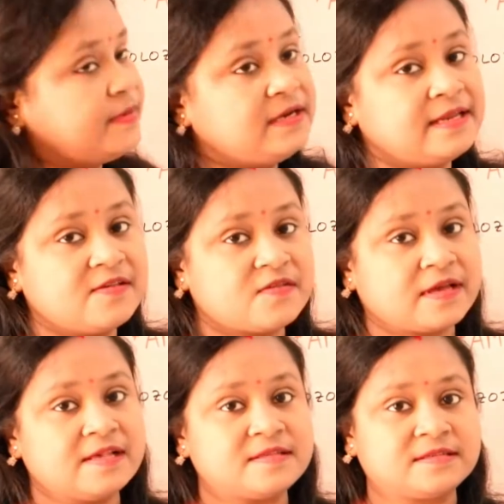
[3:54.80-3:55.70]
be
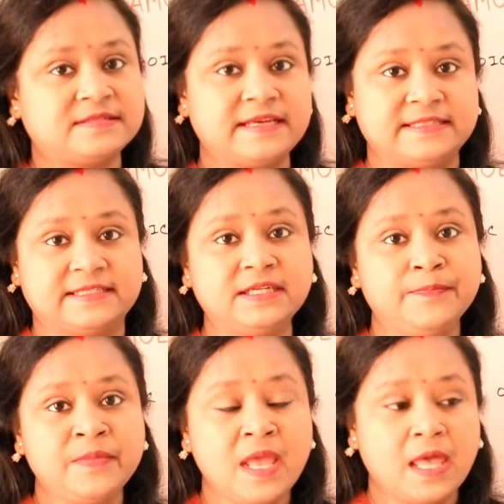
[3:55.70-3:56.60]
discussed there
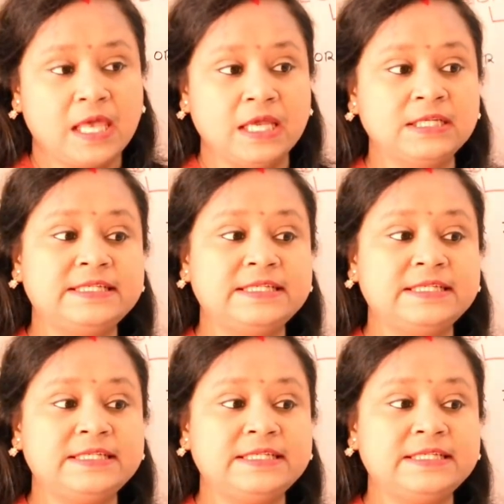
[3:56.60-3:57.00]
in